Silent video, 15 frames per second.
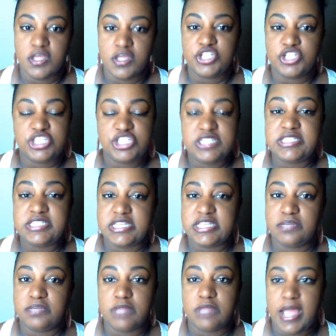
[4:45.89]
She
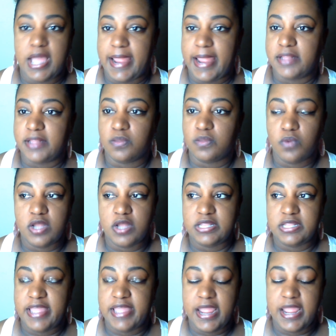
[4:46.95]
seemed like the one
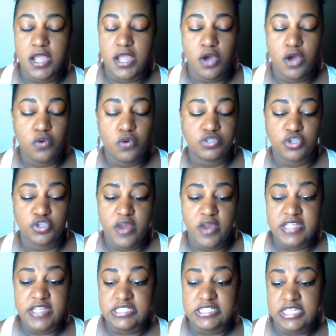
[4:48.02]
that goes
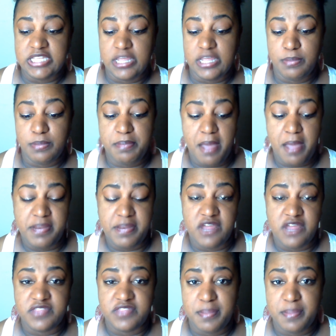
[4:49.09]
crazy and be popping
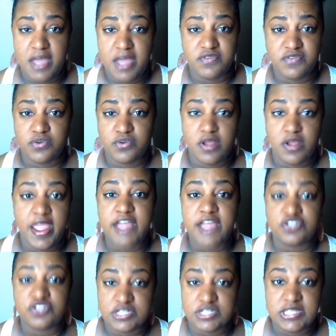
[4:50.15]
off at the mouth and doing all
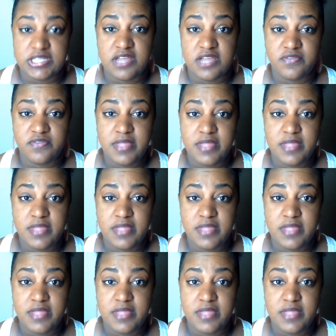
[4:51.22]
extra stuff.